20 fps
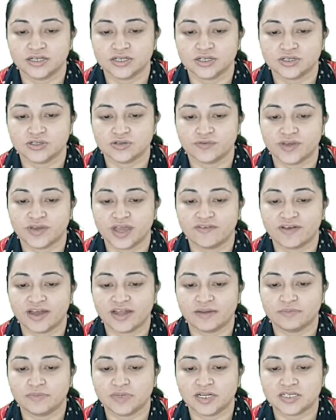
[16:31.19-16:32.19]
So we have
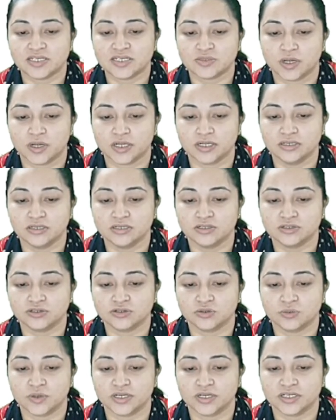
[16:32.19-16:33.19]
n plus 1. So
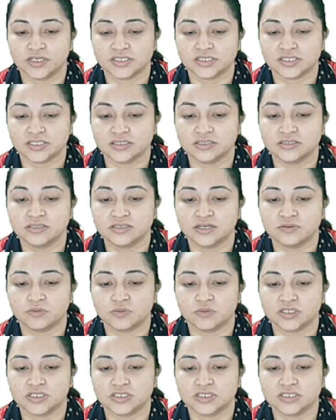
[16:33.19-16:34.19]
1 is here and
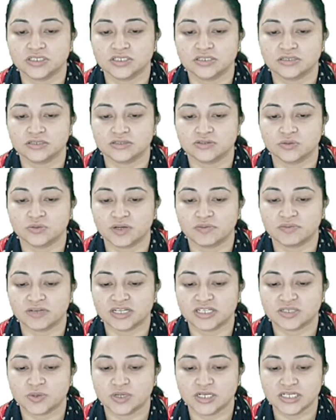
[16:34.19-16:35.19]
1 is here. So 1
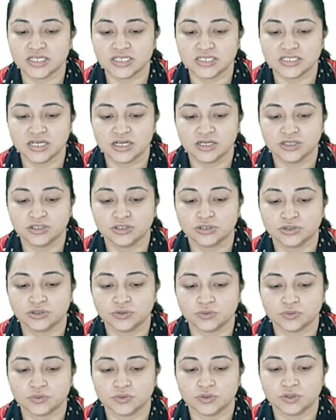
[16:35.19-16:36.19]
plus 1 is 2.